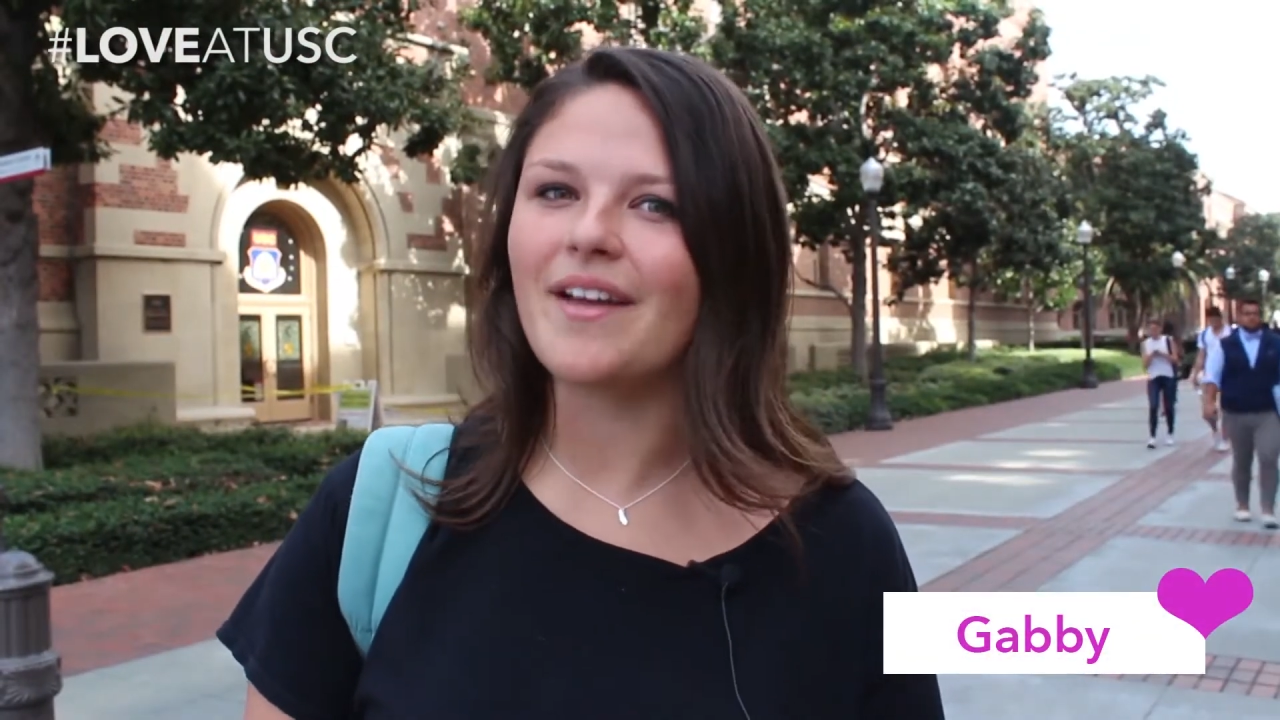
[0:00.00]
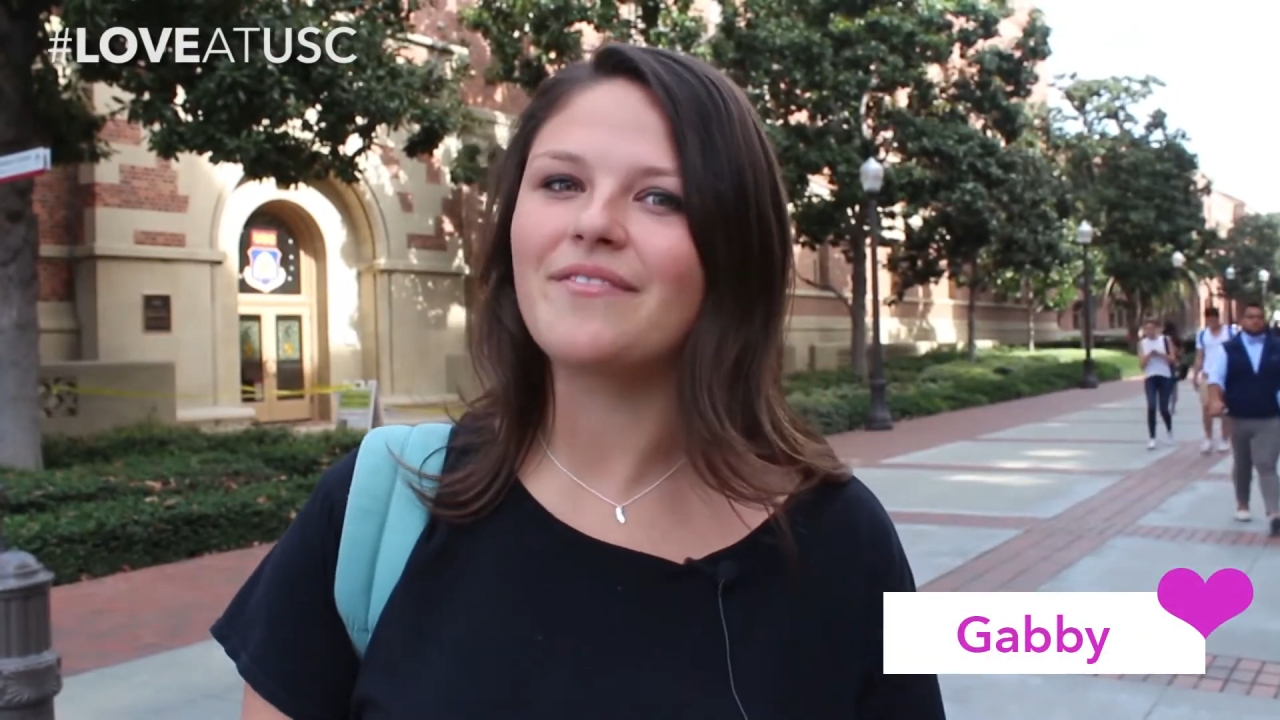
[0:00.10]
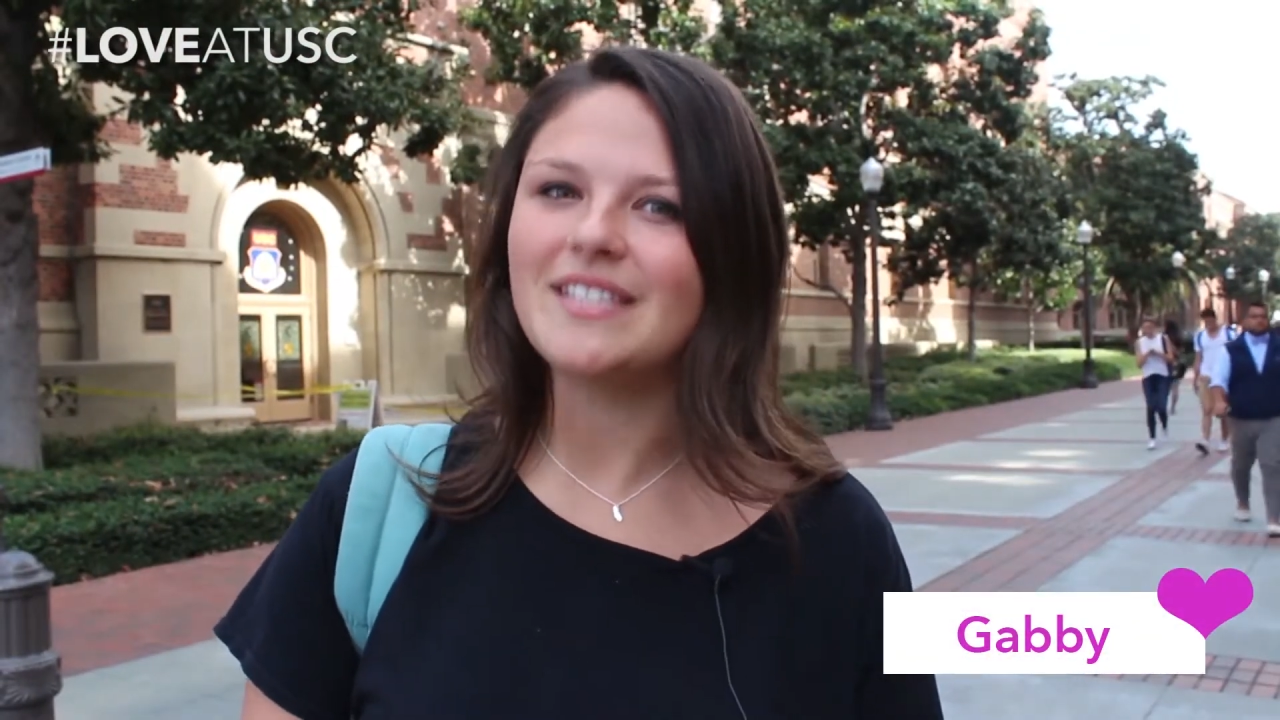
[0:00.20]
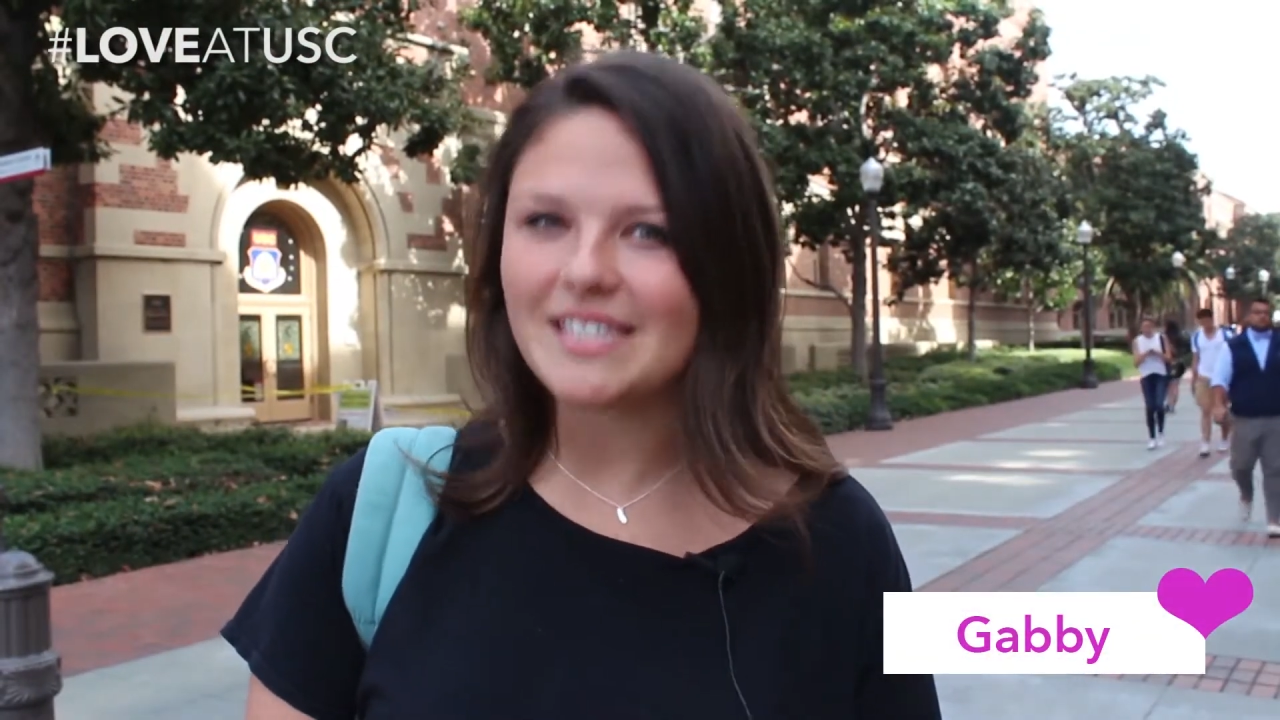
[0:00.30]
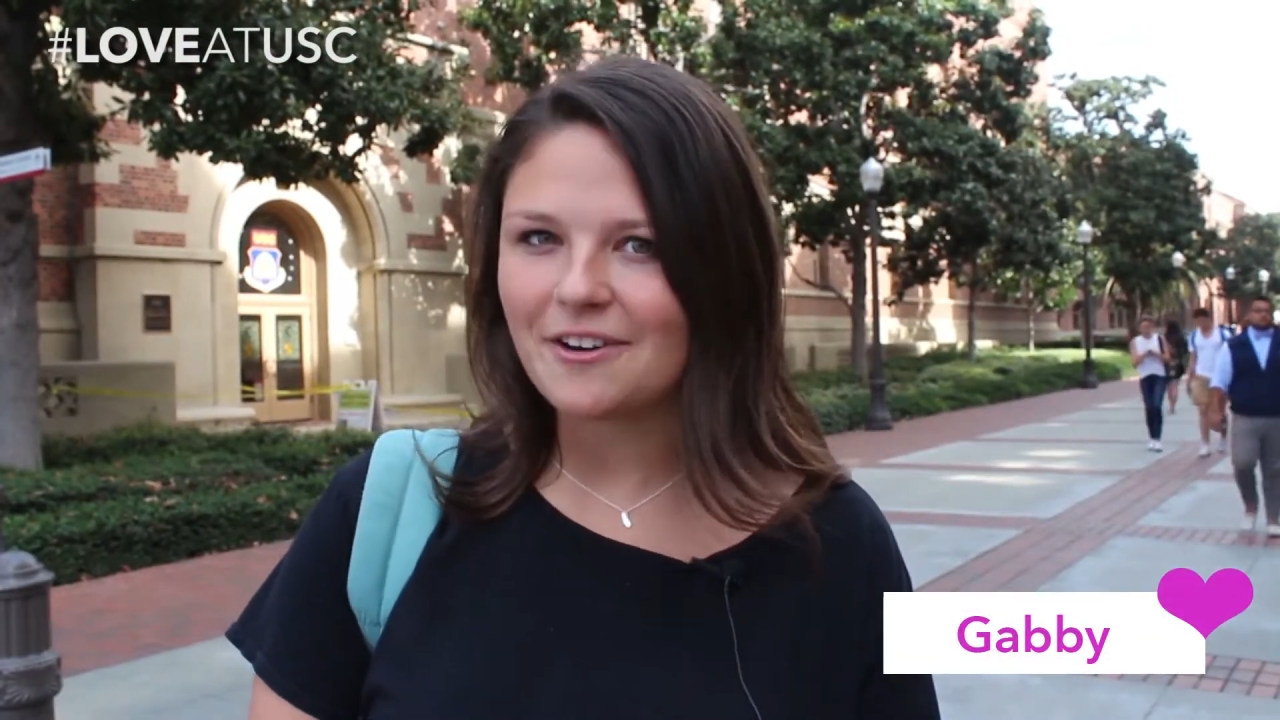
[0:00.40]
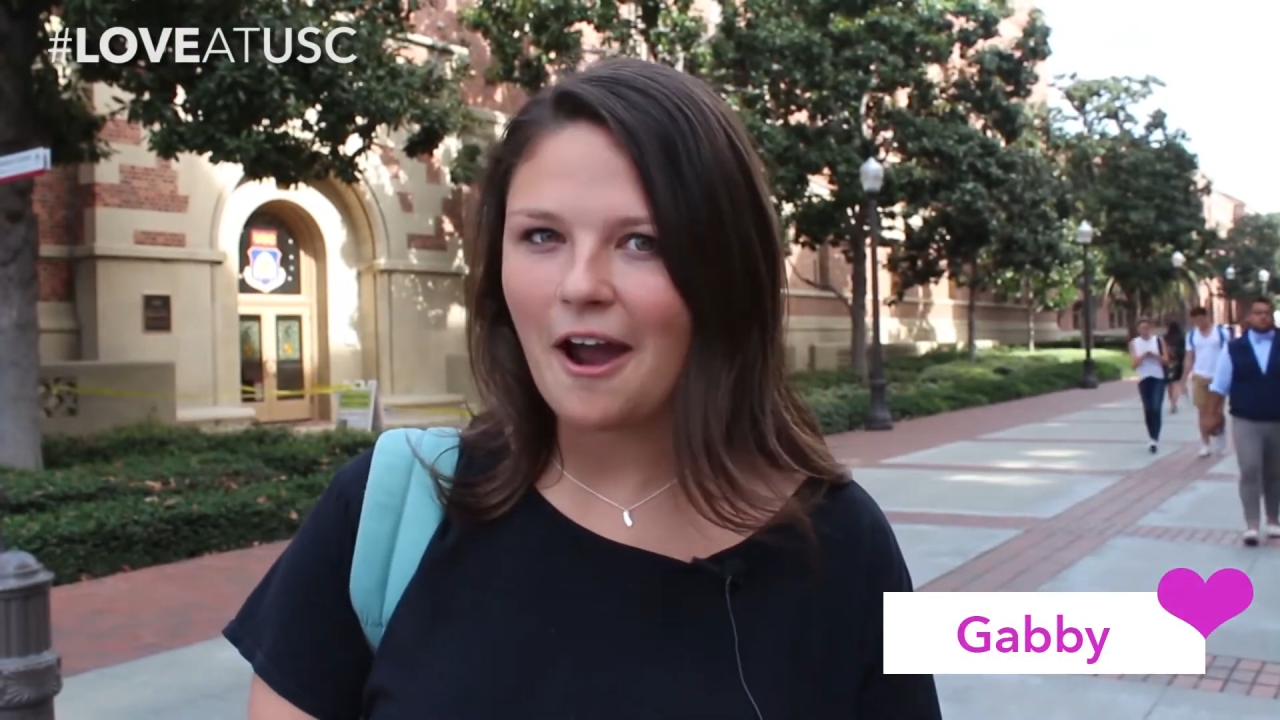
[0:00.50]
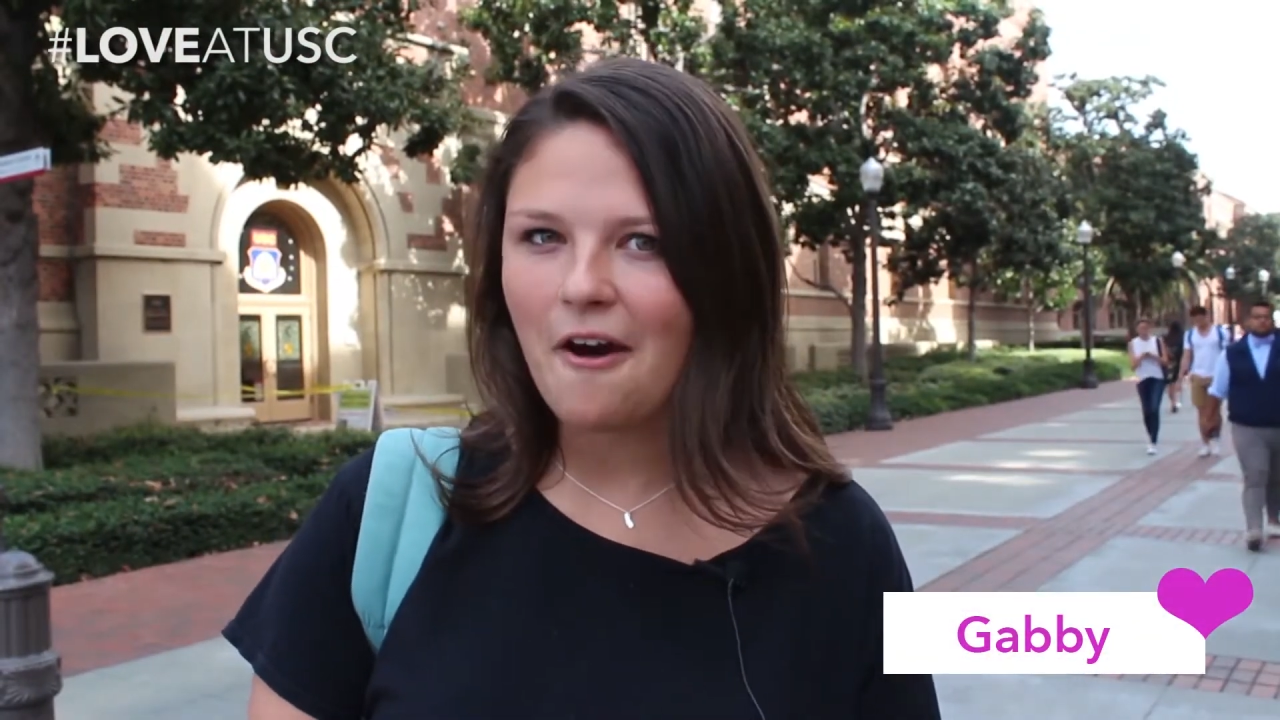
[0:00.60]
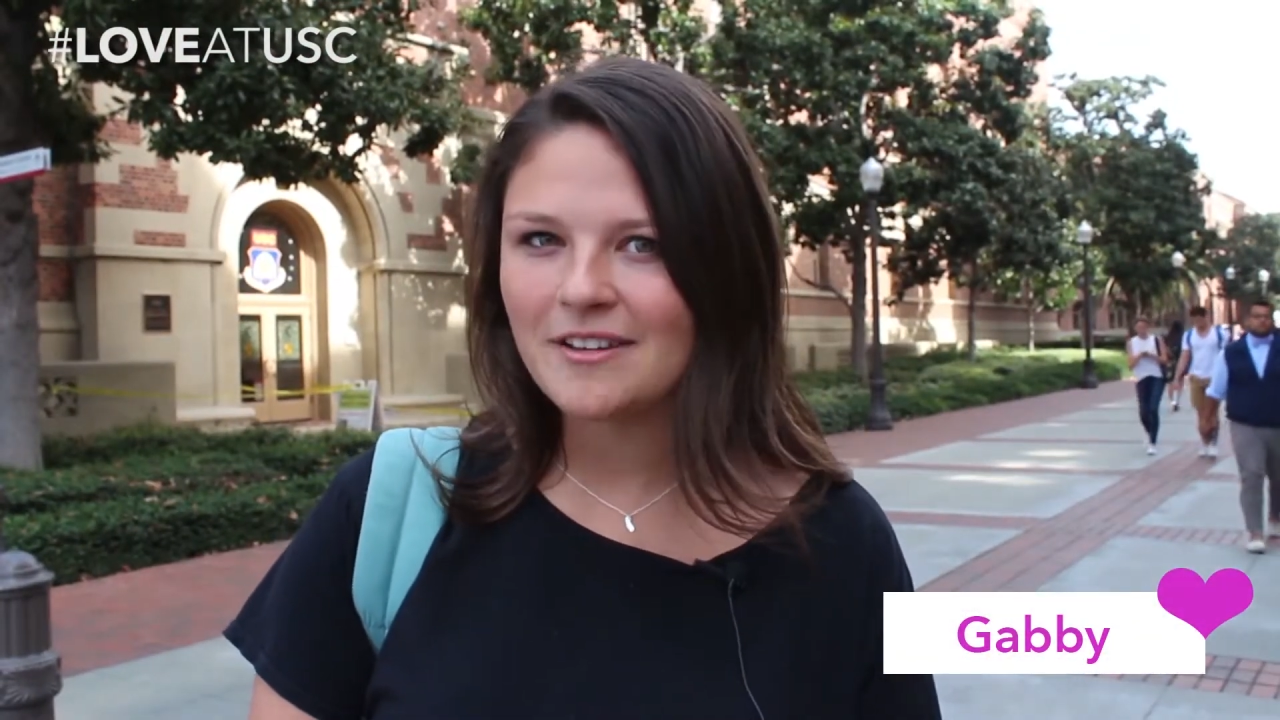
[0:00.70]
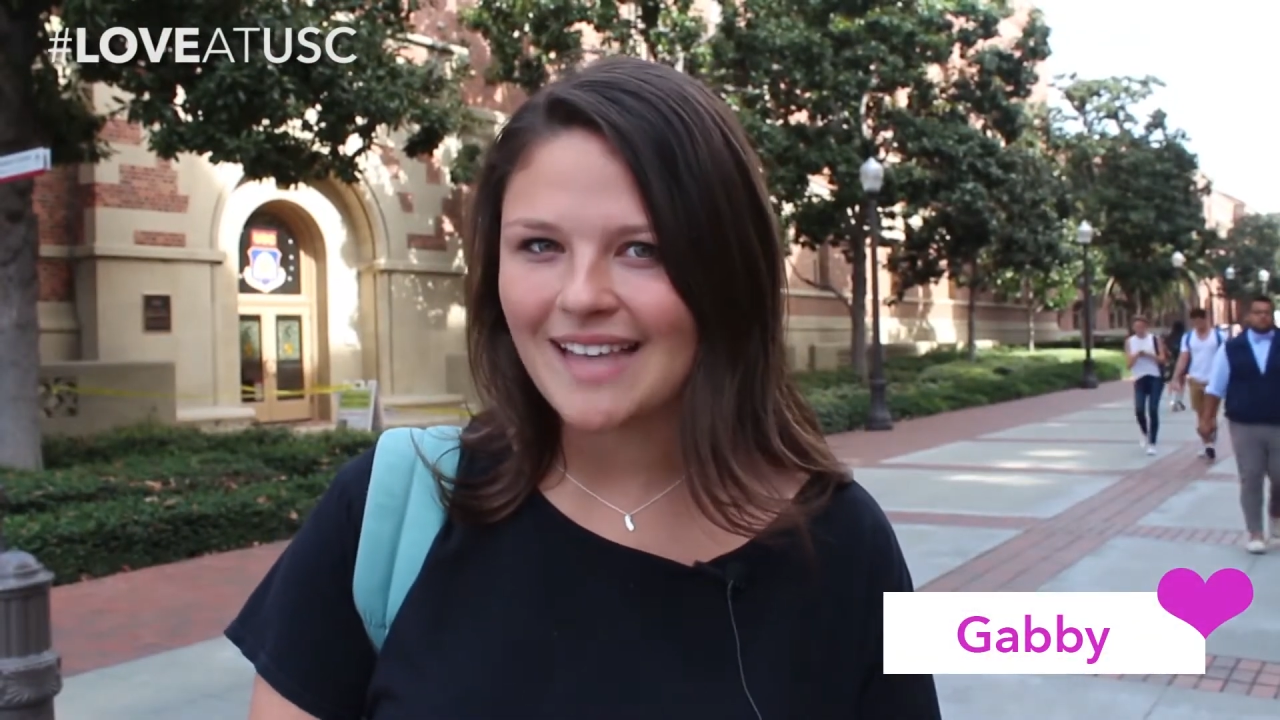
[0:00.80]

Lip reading: life in 0